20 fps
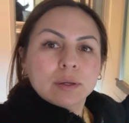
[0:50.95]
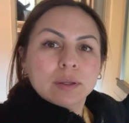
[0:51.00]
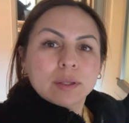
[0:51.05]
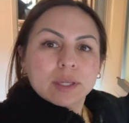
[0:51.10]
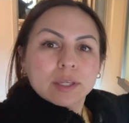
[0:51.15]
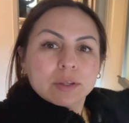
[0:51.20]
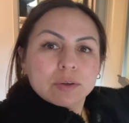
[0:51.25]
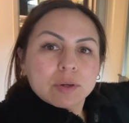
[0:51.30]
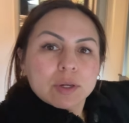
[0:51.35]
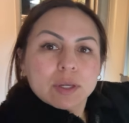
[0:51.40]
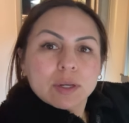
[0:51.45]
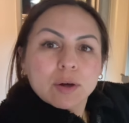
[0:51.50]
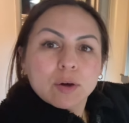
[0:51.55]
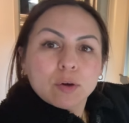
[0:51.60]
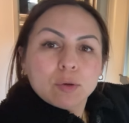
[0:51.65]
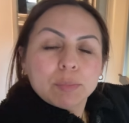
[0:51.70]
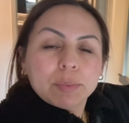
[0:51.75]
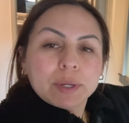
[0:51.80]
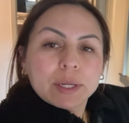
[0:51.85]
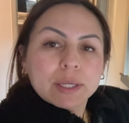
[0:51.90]
and you can
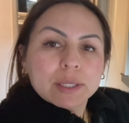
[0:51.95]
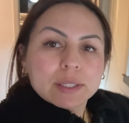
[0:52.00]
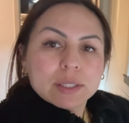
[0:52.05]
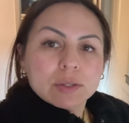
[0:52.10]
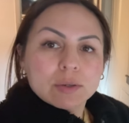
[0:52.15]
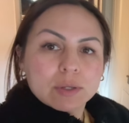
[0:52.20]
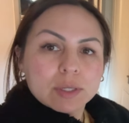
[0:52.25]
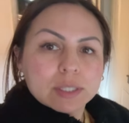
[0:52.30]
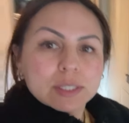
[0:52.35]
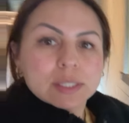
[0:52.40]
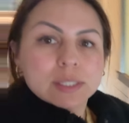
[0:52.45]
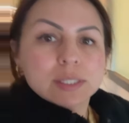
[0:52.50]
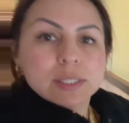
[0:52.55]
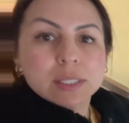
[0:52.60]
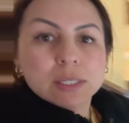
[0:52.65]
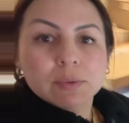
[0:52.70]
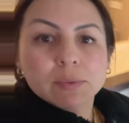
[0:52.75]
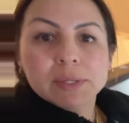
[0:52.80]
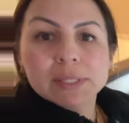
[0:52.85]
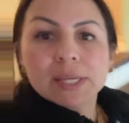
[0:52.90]
open it so you can
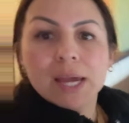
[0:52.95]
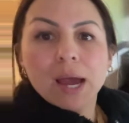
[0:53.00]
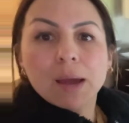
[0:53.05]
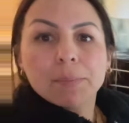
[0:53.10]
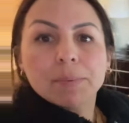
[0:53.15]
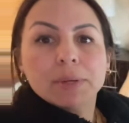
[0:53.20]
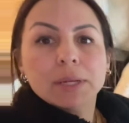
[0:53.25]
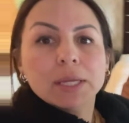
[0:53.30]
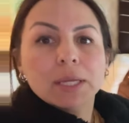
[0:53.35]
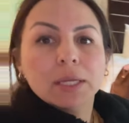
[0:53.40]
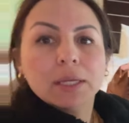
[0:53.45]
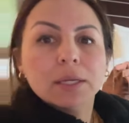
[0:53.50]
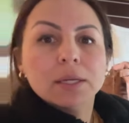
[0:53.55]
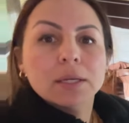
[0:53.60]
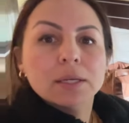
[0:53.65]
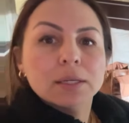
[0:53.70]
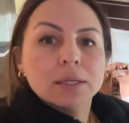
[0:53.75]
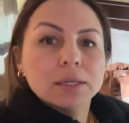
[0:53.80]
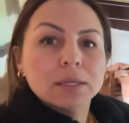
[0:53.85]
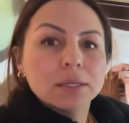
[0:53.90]
see what's happening
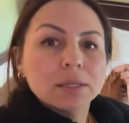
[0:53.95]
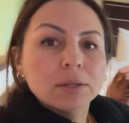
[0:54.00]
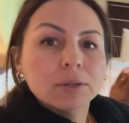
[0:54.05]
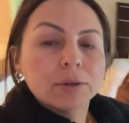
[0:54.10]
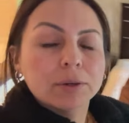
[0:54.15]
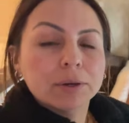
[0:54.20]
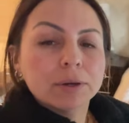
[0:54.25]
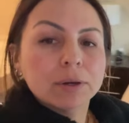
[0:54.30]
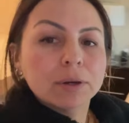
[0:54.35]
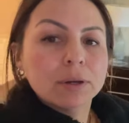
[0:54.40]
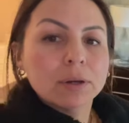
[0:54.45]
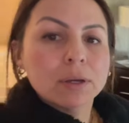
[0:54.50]
here.